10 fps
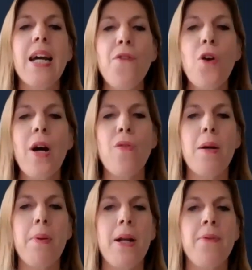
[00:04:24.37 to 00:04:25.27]
If you have
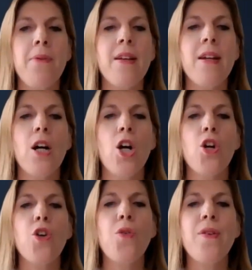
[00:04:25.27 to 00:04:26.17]
epilepsy,
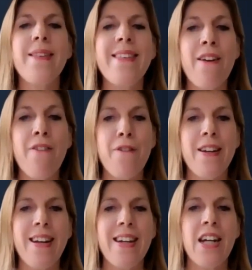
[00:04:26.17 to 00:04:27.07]
you
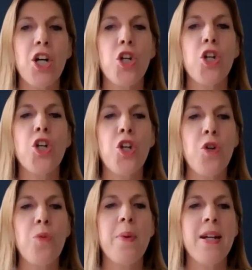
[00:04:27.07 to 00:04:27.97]
definitely
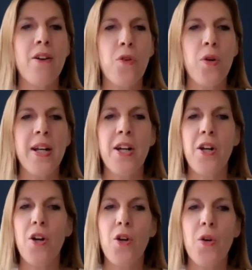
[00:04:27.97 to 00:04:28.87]
should be
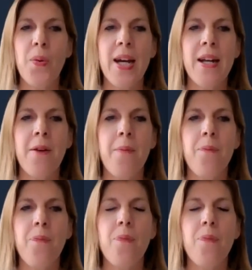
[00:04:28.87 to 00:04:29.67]
avoiding cocaine.